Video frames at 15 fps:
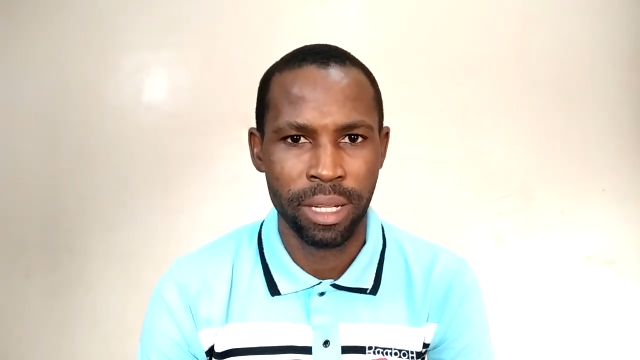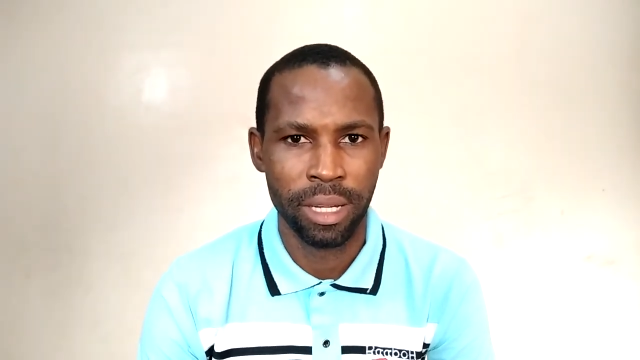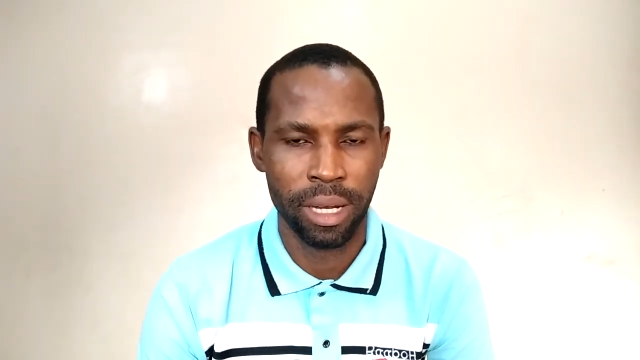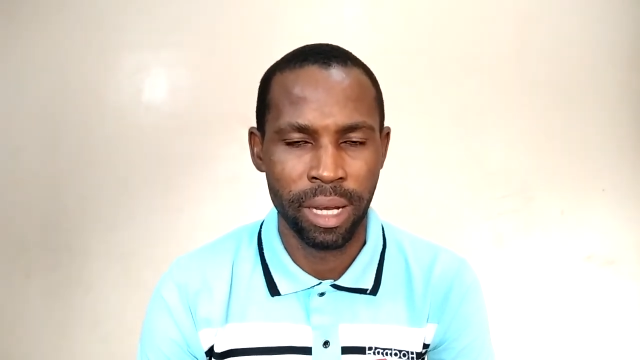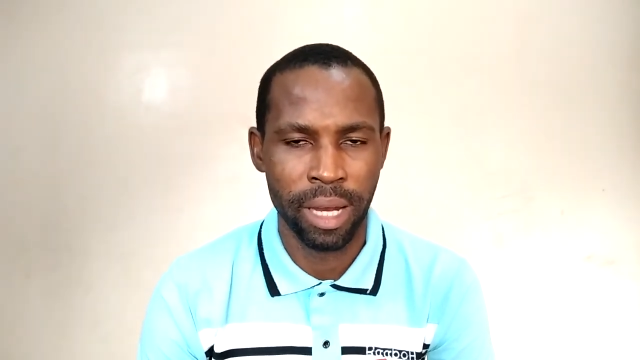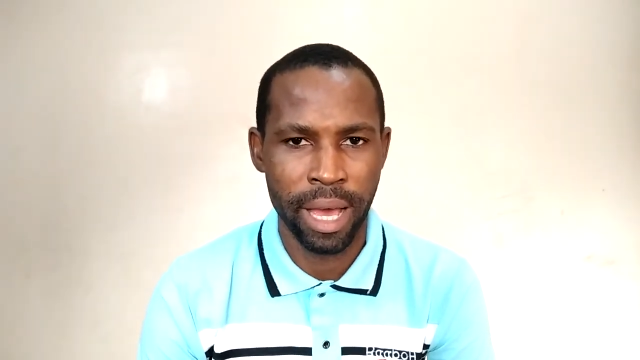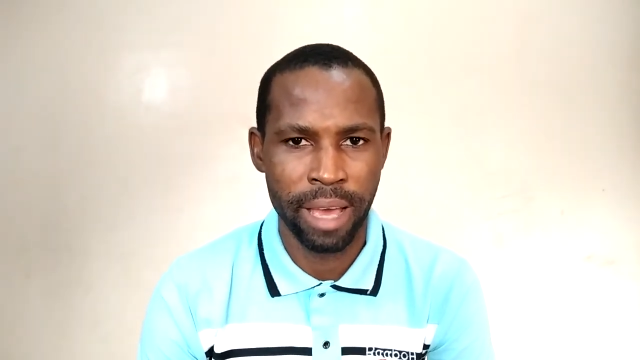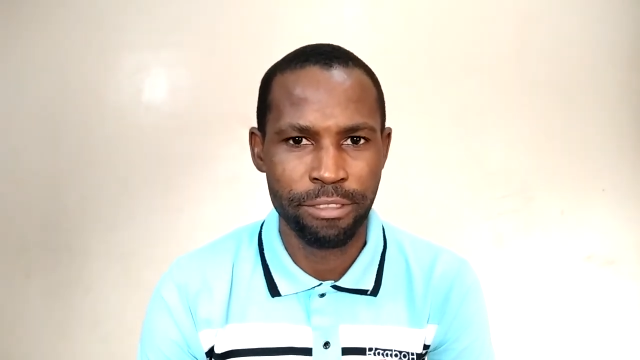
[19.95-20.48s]

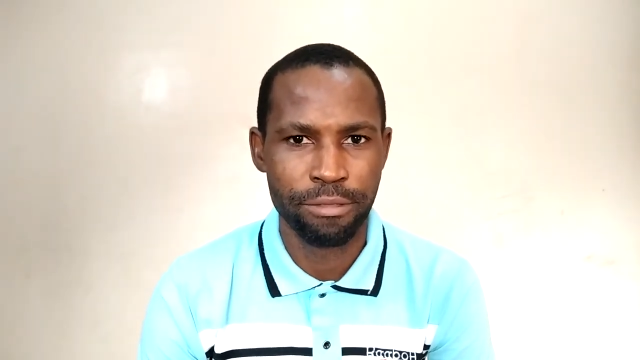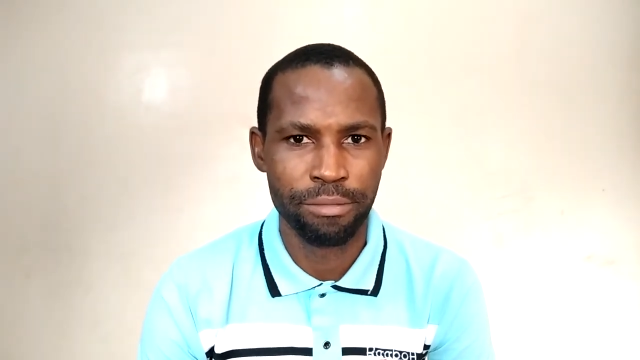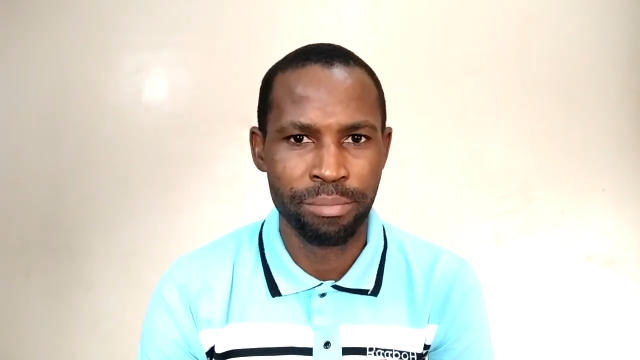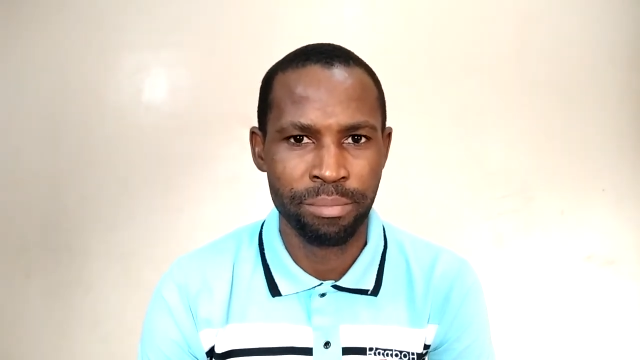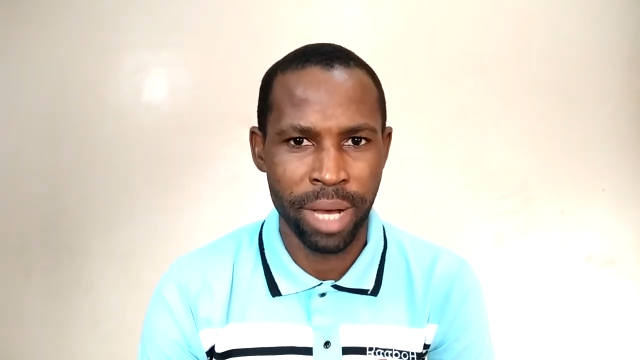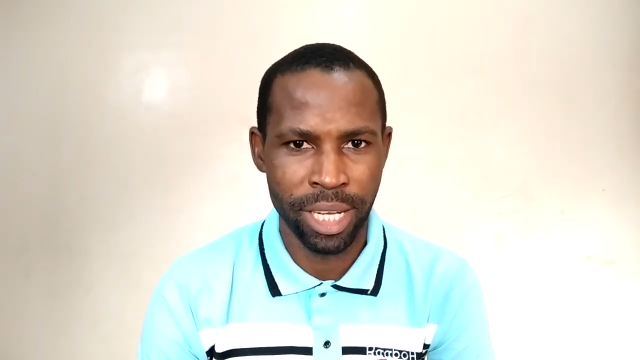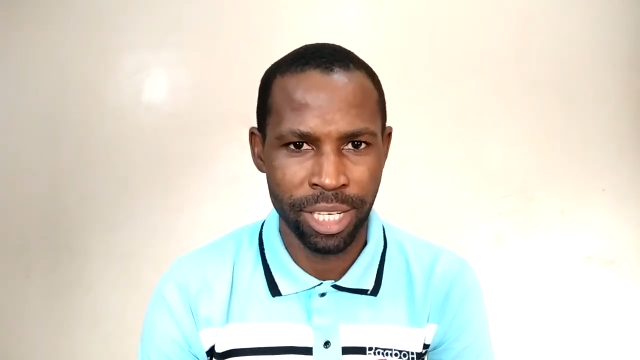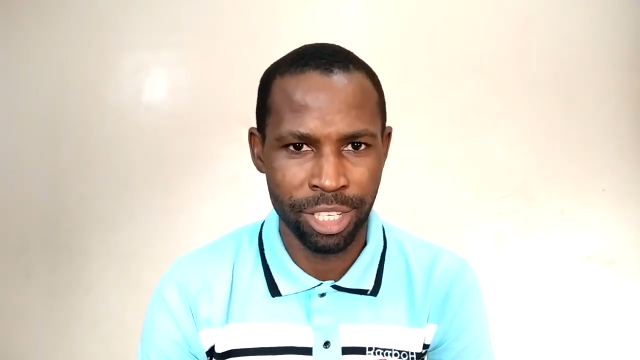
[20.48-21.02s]
life
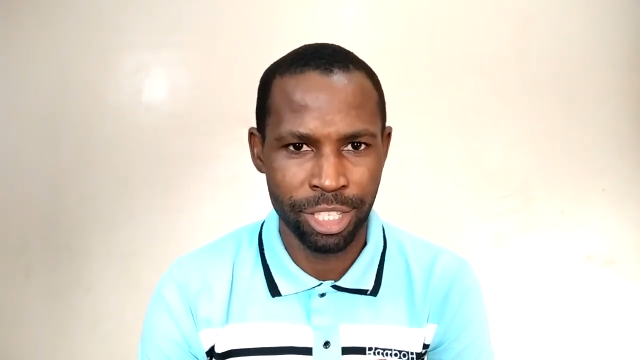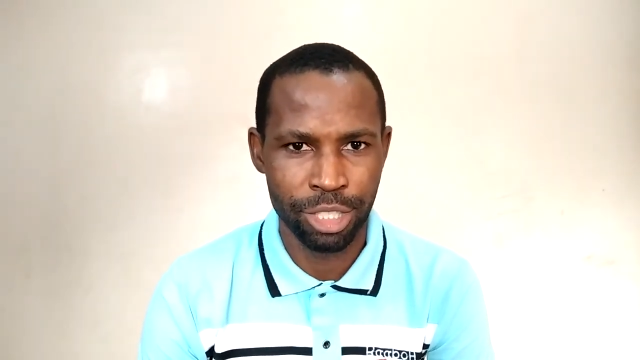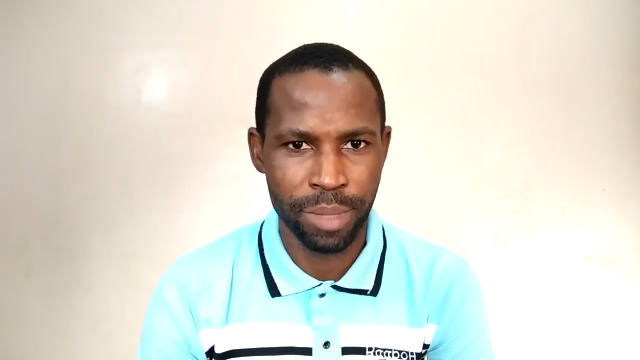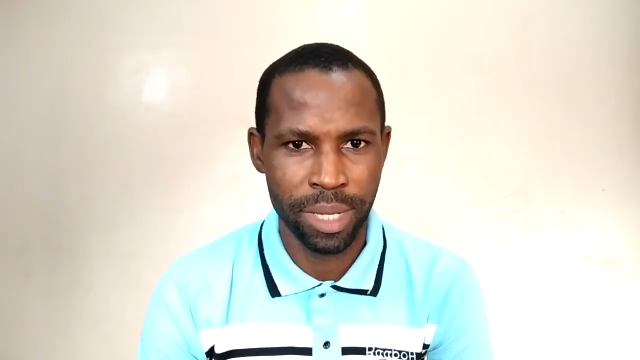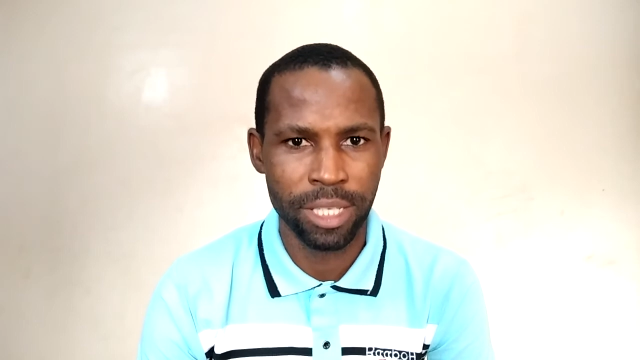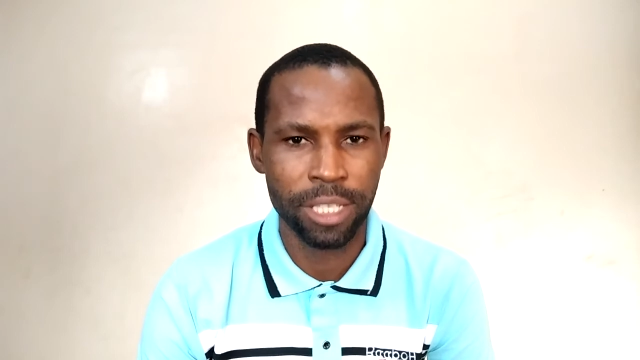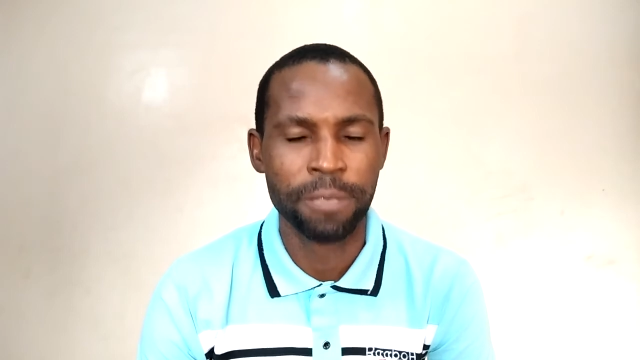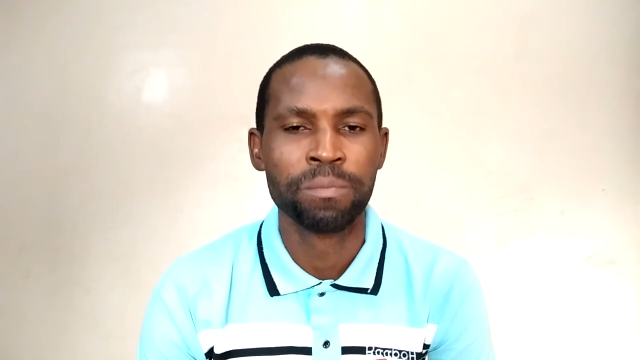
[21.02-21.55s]

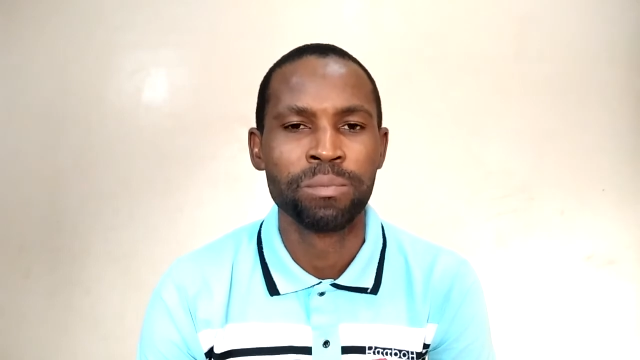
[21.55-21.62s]
management.